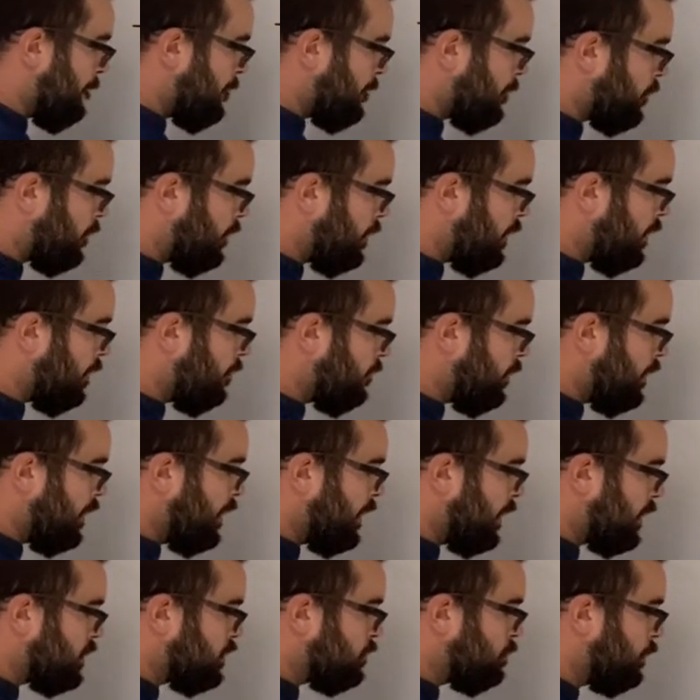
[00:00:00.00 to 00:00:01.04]
So I'd have
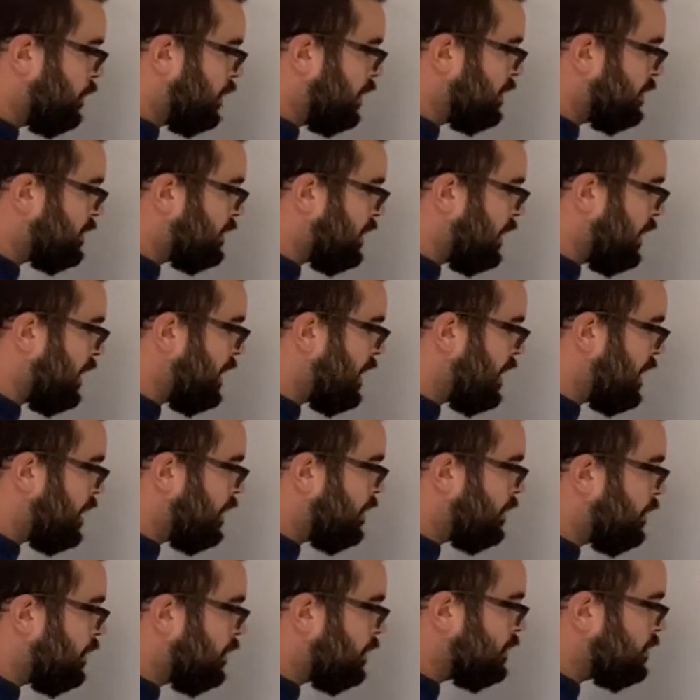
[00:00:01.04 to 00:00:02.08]
x plus
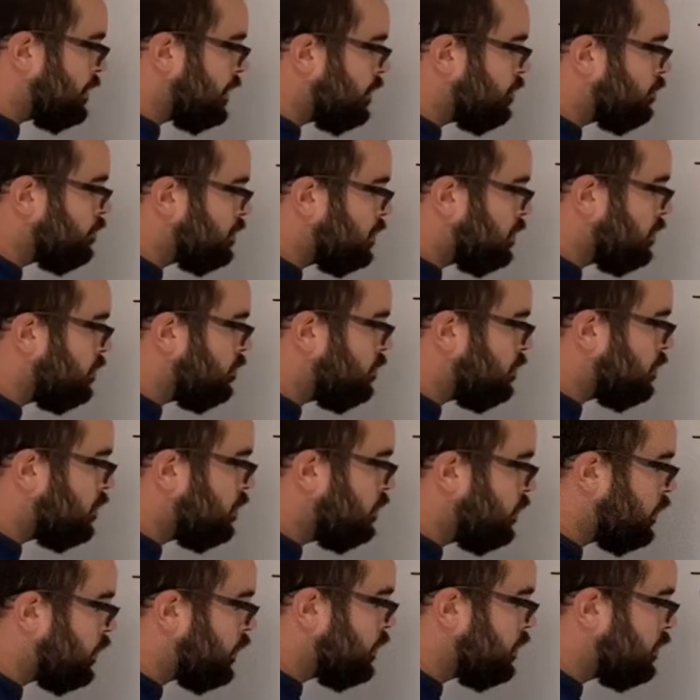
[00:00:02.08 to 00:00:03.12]
8 is equal to
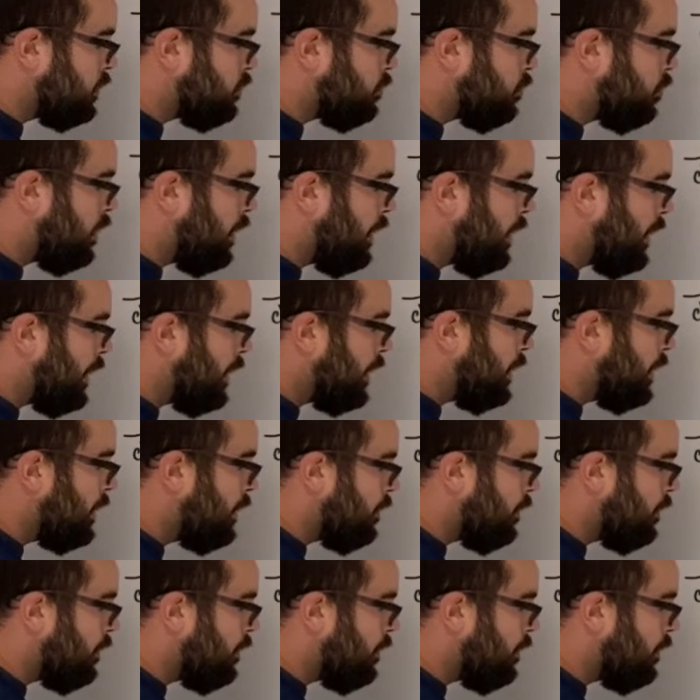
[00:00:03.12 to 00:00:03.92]
2/3 y.